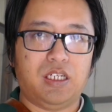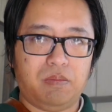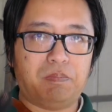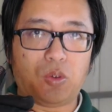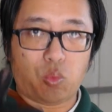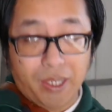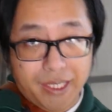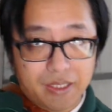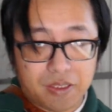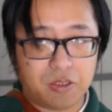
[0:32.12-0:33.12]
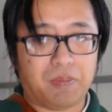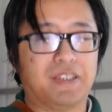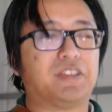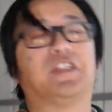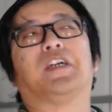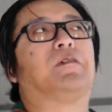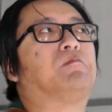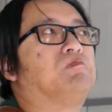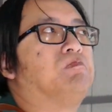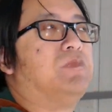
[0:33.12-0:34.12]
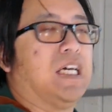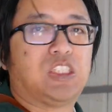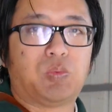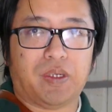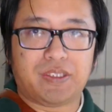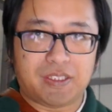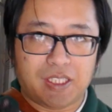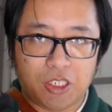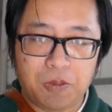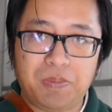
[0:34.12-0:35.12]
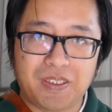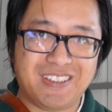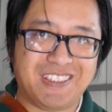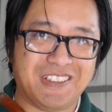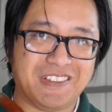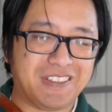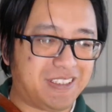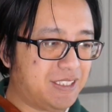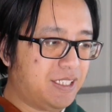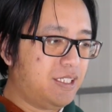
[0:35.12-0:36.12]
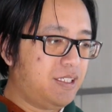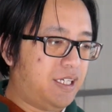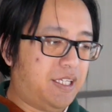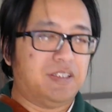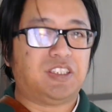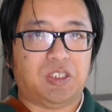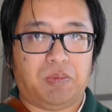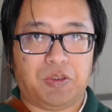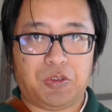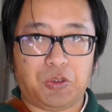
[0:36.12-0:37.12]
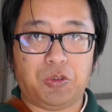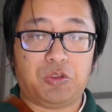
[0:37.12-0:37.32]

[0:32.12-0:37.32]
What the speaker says: But wait, you might say, that's what the Olympians use. And as someone who